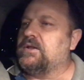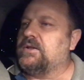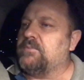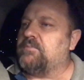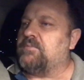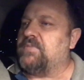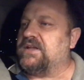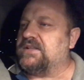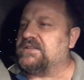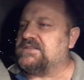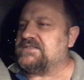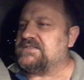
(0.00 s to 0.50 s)

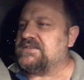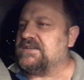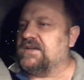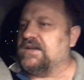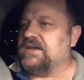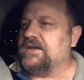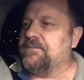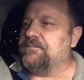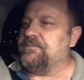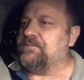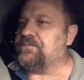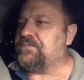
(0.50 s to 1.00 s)
But
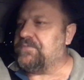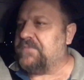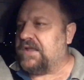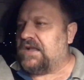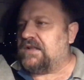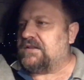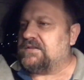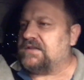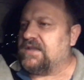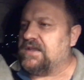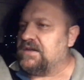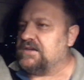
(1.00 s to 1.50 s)
um,
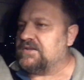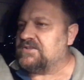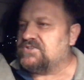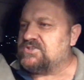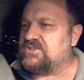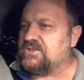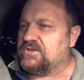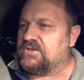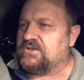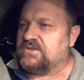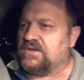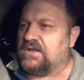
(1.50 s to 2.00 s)
I'll get
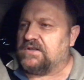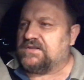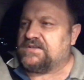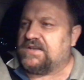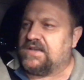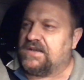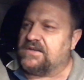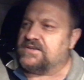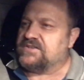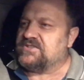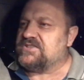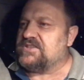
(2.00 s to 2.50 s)
into I'll
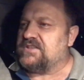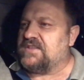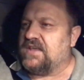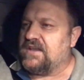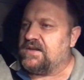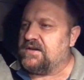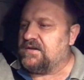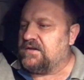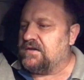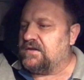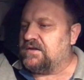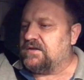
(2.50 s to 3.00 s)
get into
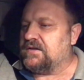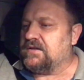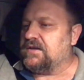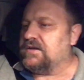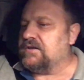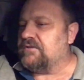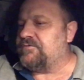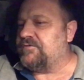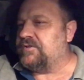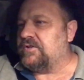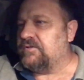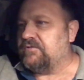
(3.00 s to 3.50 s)
that in a in
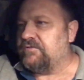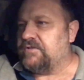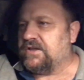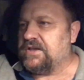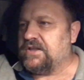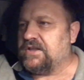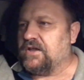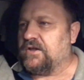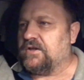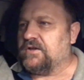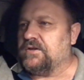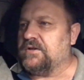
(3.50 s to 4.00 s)
a full
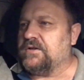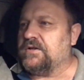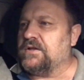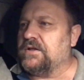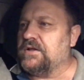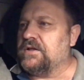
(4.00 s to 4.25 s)
video.